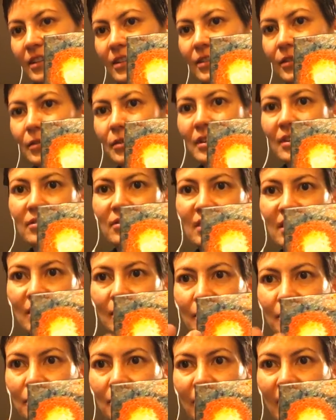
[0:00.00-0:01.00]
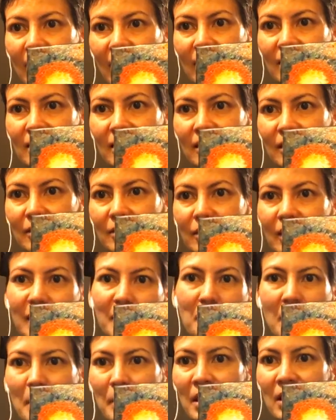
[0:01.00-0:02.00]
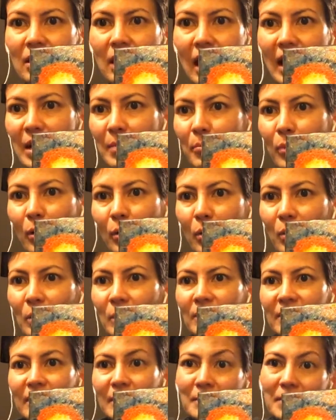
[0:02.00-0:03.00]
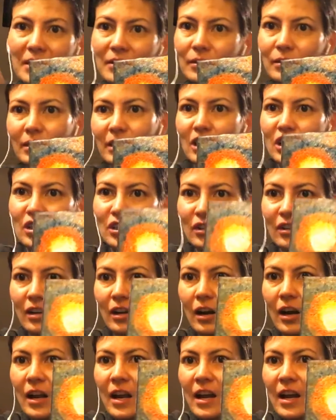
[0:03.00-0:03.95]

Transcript: So it gives the effect of like maybe light poles. I'm not really sure.